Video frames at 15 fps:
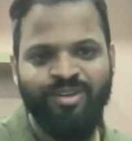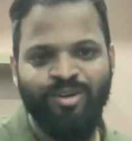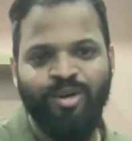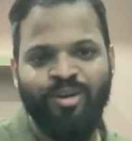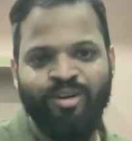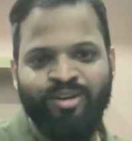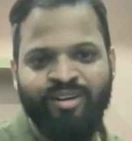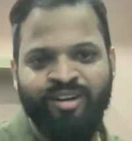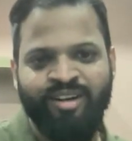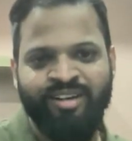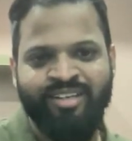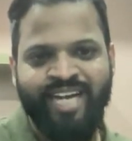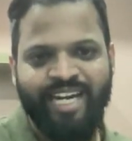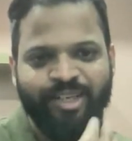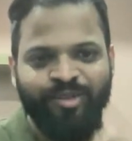or
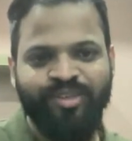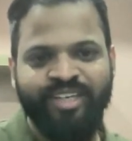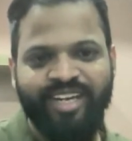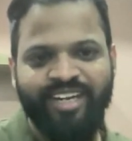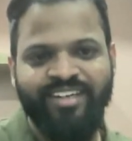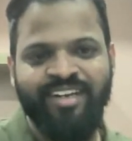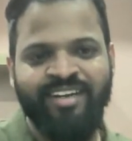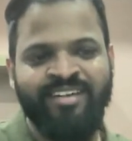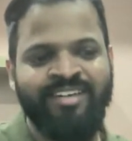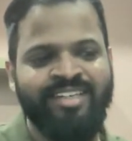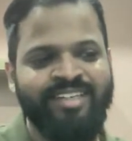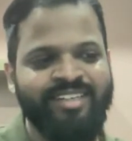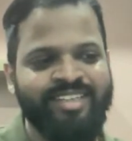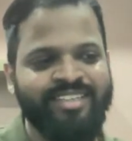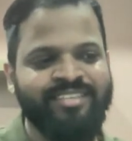try to create
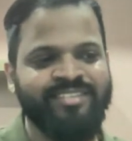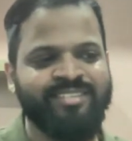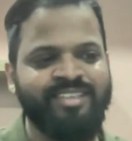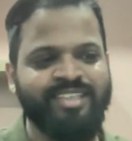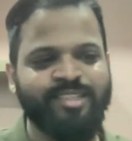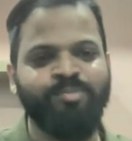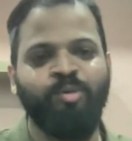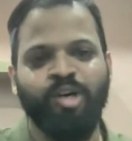it's